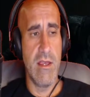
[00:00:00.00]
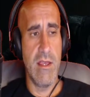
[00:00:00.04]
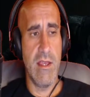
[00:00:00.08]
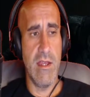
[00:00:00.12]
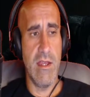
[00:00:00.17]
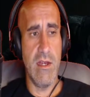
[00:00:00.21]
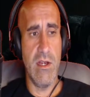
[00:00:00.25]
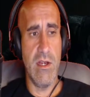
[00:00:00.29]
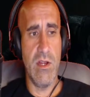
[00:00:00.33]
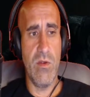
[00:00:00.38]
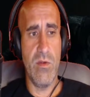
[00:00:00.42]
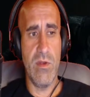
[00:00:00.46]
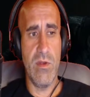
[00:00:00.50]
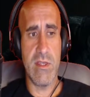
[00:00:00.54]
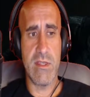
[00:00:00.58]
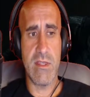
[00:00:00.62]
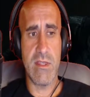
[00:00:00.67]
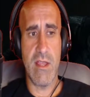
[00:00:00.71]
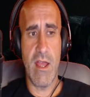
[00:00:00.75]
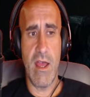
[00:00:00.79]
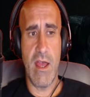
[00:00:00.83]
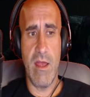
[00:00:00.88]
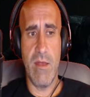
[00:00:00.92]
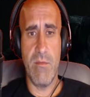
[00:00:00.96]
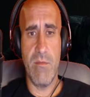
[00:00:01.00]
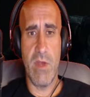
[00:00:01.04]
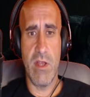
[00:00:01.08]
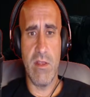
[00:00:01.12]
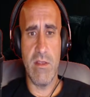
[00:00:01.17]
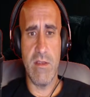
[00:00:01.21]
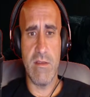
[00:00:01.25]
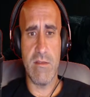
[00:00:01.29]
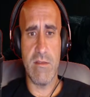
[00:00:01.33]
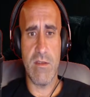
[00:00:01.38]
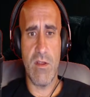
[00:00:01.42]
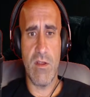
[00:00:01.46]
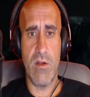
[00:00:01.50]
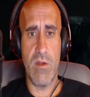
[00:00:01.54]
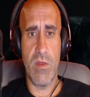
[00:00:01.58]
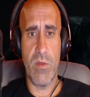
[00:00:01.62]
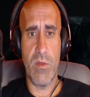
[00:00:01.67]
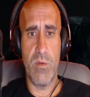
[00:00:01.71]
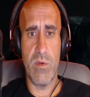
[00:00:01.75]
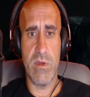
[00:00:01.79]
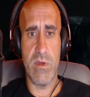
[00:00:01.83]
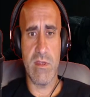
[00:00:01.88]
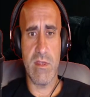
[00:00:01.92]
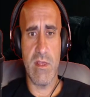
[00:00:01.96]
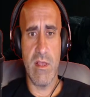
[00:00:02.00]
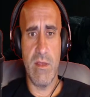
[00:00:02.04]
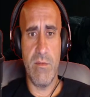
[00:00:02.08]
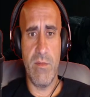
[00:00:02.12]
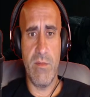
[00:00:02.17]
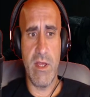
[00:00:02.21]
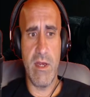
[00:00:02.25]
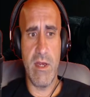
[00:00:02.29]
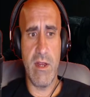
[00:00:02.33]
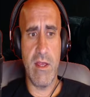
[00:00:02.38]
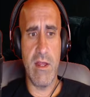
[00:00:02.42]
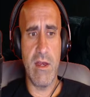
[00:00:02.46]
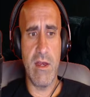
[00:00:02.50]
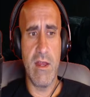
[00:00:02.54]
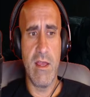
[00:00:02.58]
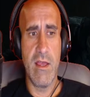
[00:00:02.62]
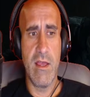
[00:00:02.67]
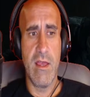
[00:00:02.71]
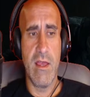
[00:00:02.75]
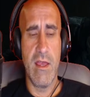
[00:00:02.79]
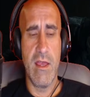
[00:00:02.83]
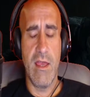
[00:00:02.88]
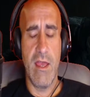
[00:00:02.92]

He knew his time on this earth was limited,